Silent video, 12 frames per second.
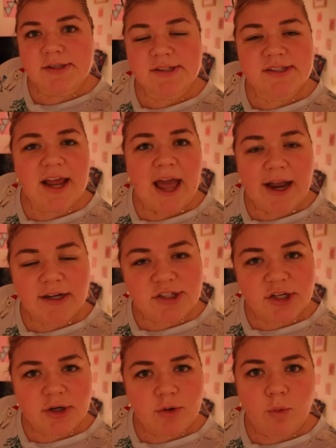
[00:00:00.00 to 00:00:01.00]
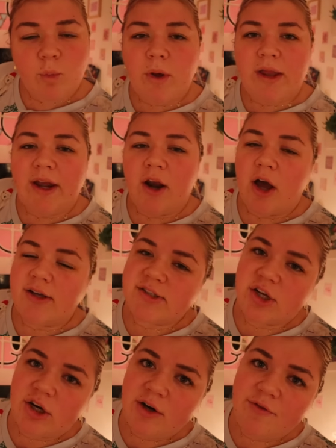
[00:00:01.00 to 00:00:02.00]
Does an actor win an
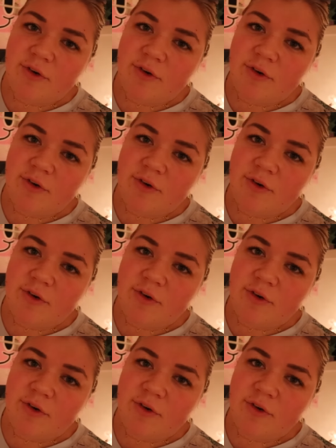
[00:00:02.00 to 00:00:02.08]
Oscar